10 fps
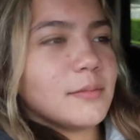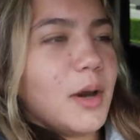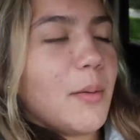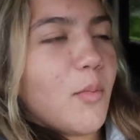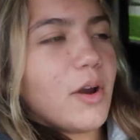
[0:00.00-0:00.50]

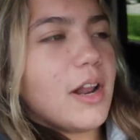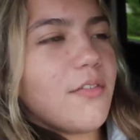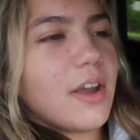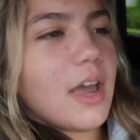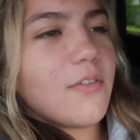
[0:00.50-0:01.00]
Mom, when
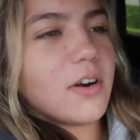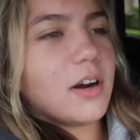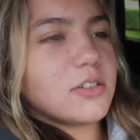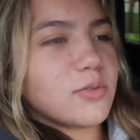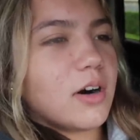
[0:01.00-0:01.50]
have I ever
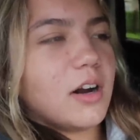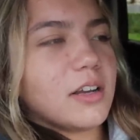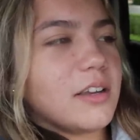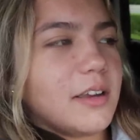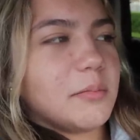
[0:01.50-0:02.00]
gone to a
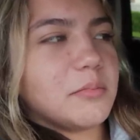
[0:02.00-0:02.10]
hockey game?